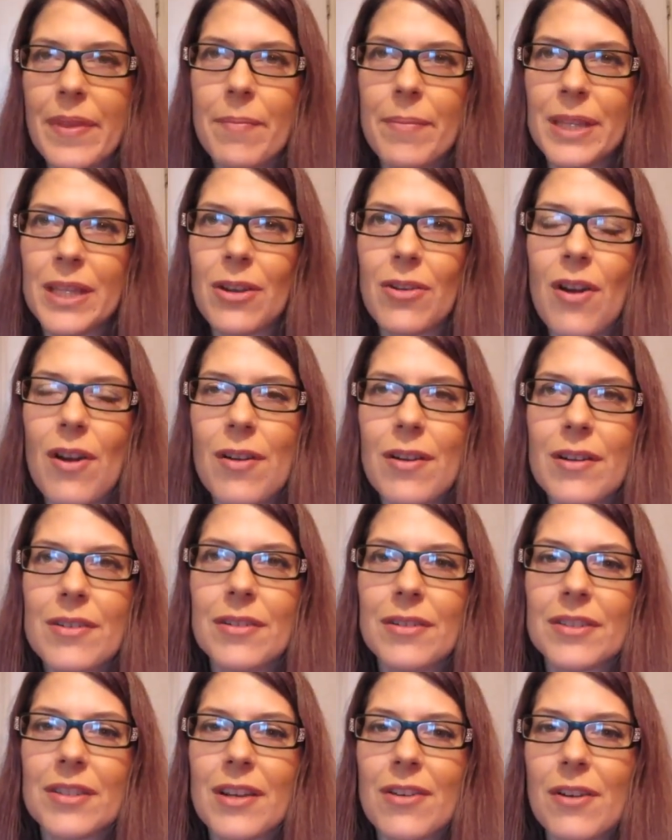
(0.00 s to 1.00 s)
but they're
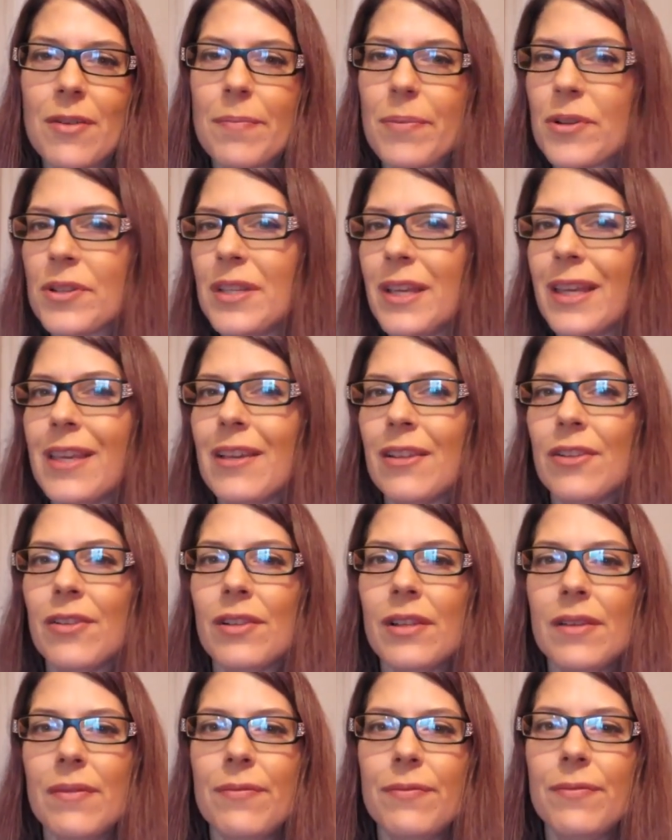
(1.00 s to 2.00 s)
articles that aren't
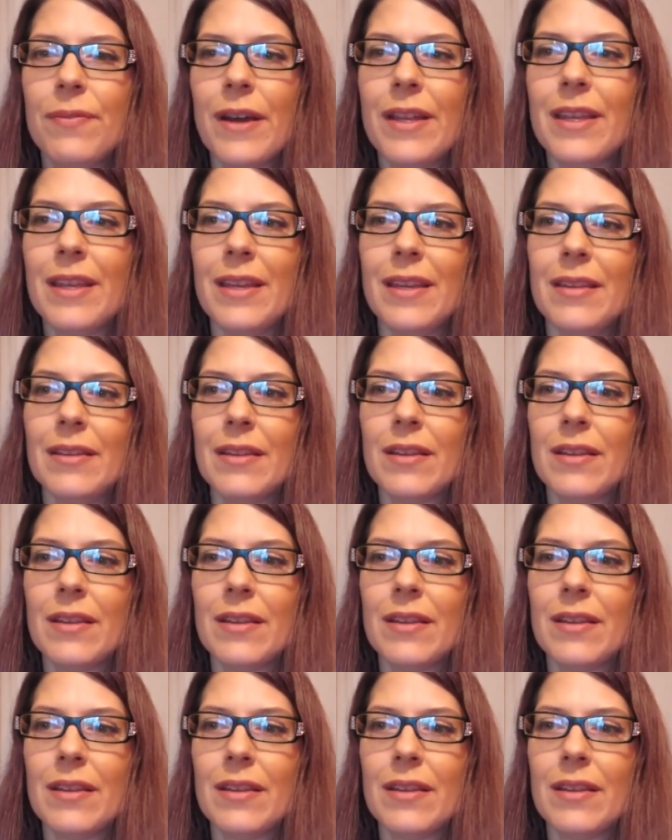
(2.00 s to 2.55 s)
particularly funny.